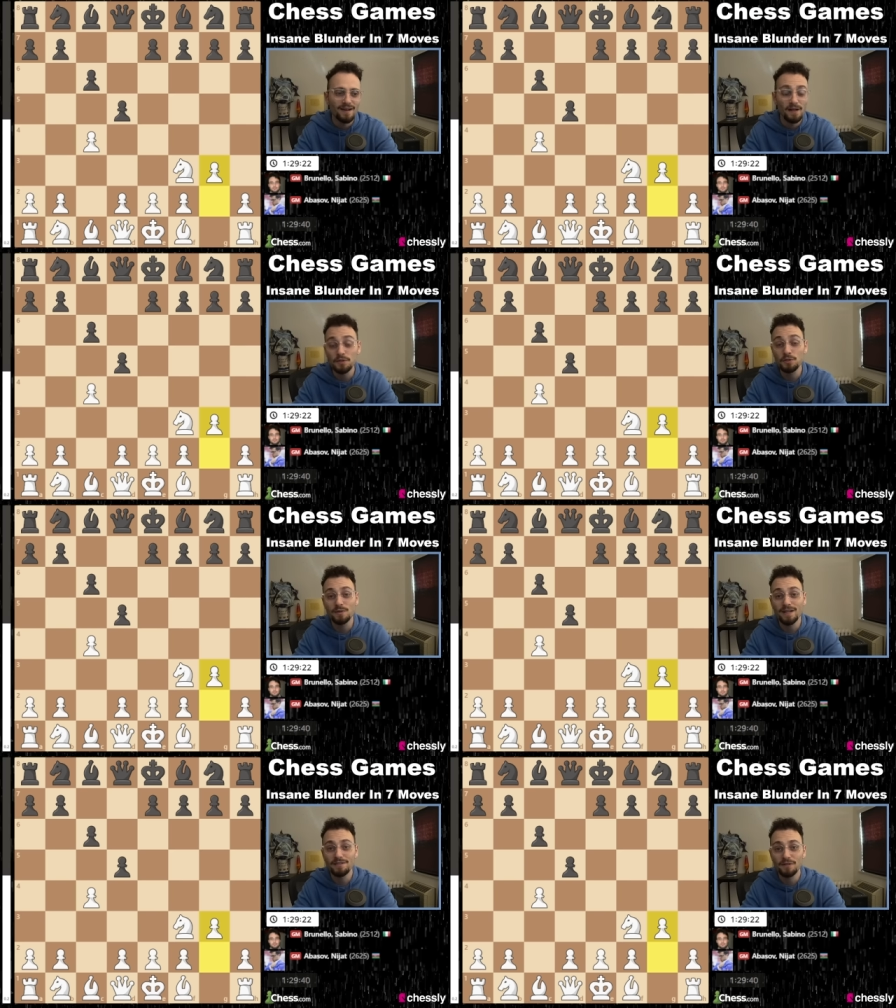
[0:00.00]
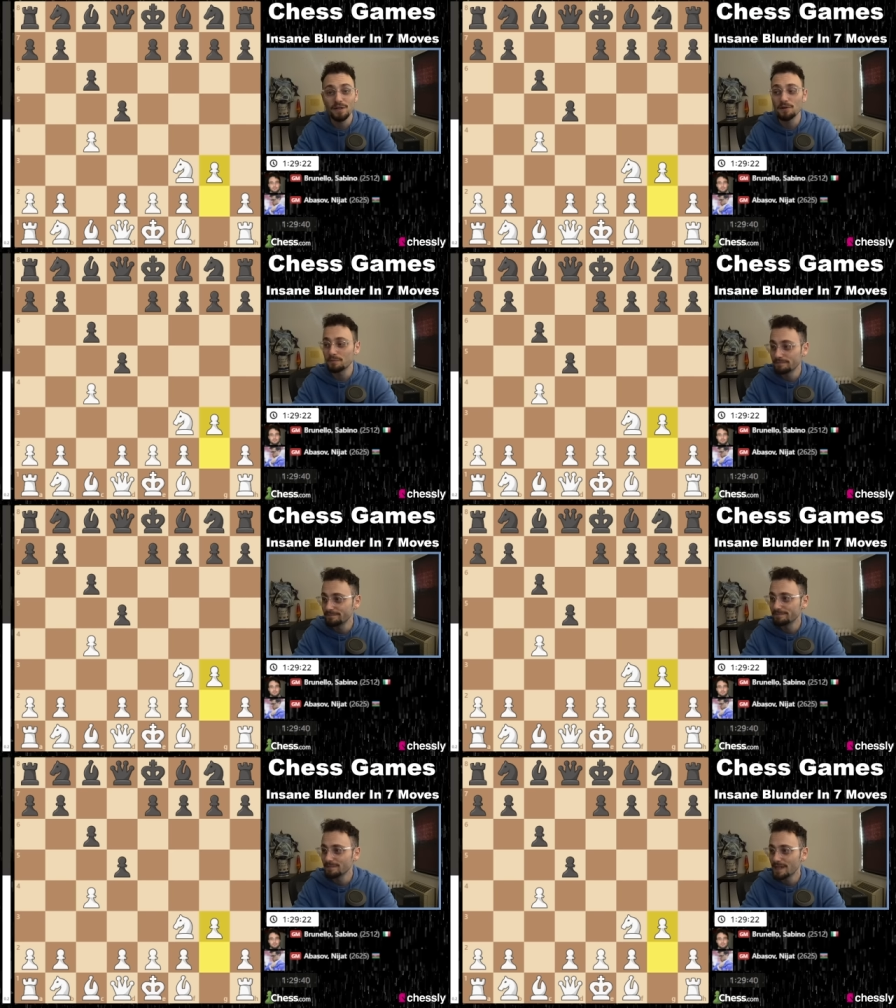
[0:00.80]
I'll see you in the next video.
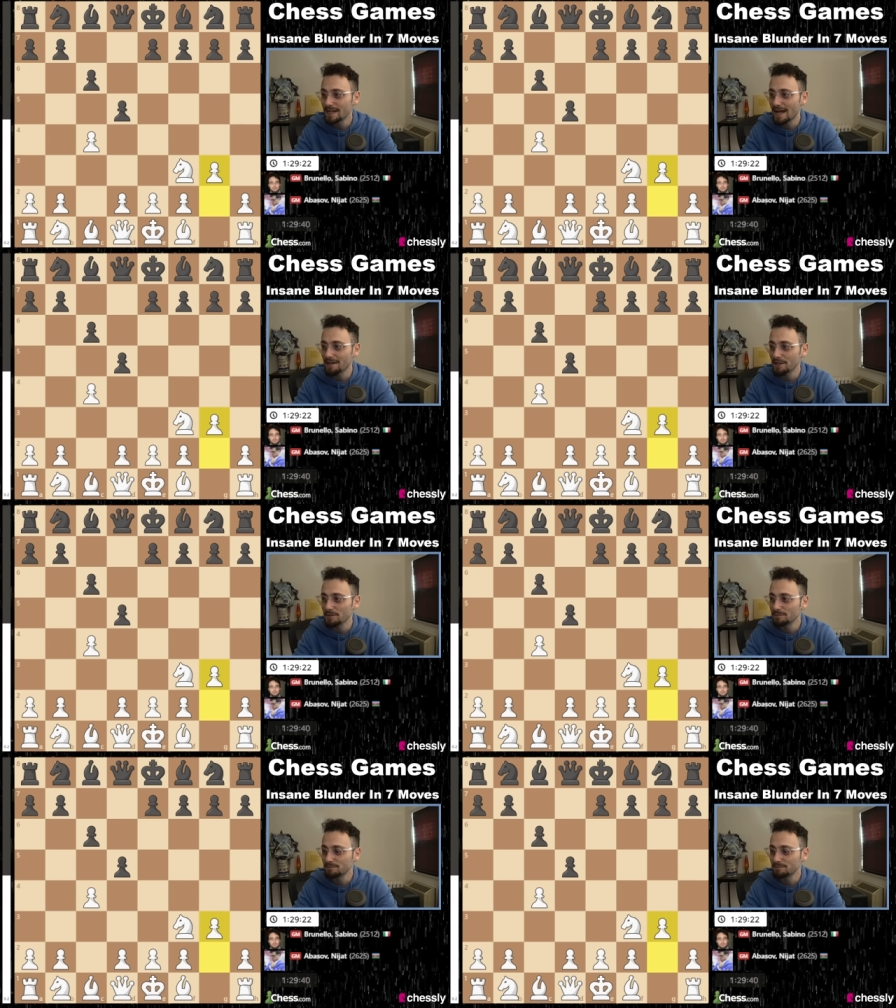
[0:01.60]
Get out of here.